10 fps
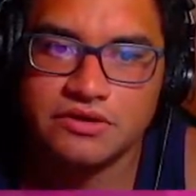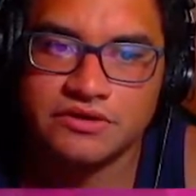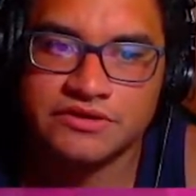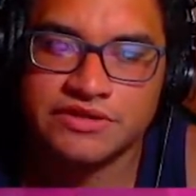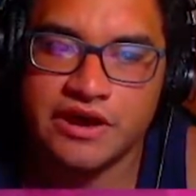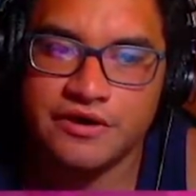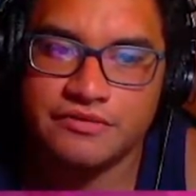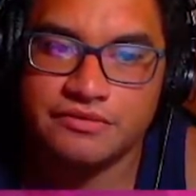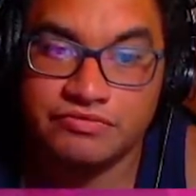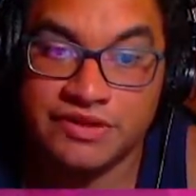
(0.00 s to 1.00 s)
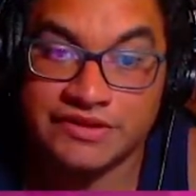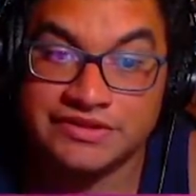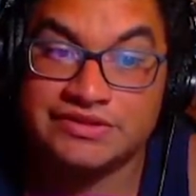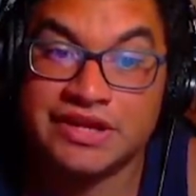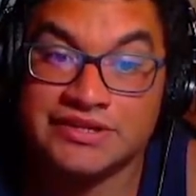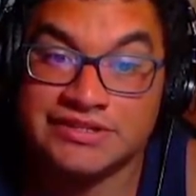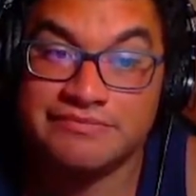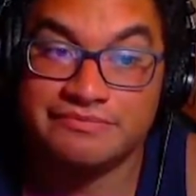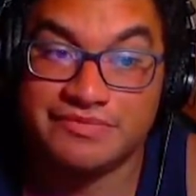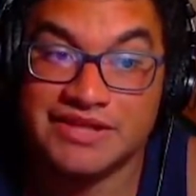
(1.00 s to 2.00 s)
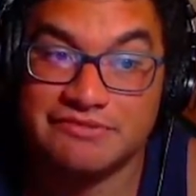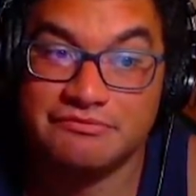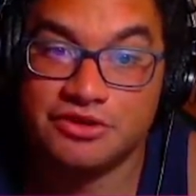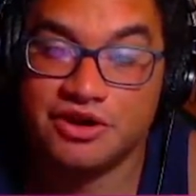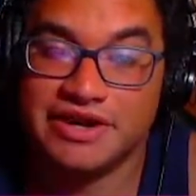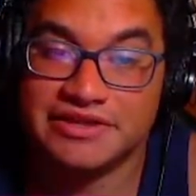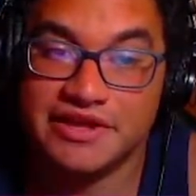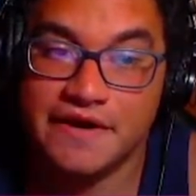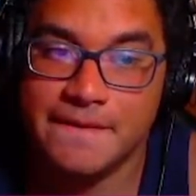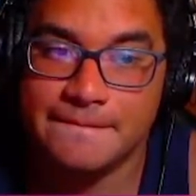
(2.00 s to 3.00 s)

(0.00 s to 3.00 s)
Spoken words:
So that's some lore right there.